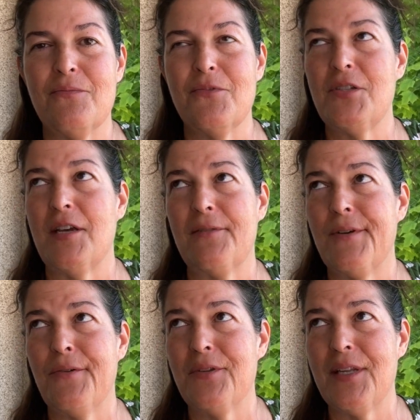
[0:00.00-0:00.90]
which I don't
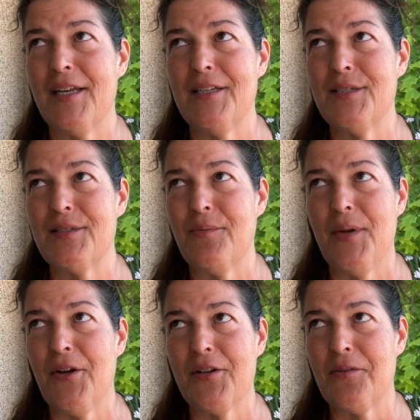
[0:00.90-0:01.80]
know what that is in
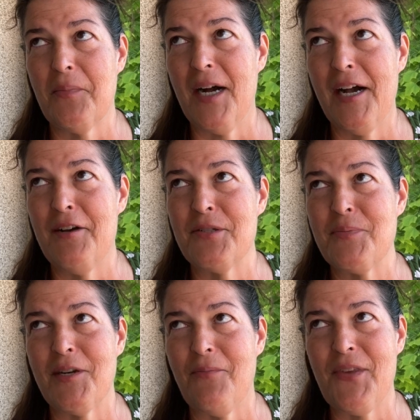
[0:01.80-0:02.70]
American miles,
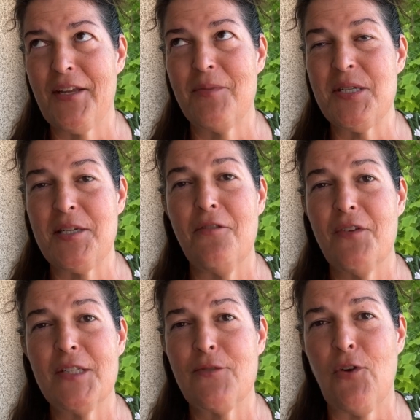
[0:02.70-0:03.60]
but I'm thinking to myself,
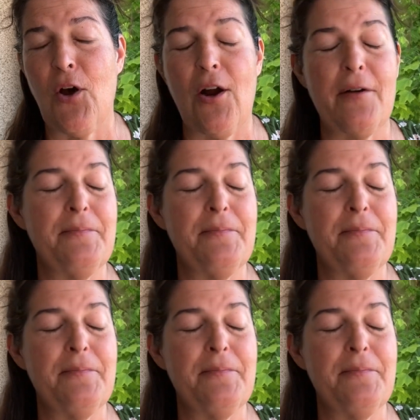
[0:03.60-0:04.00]
it's far.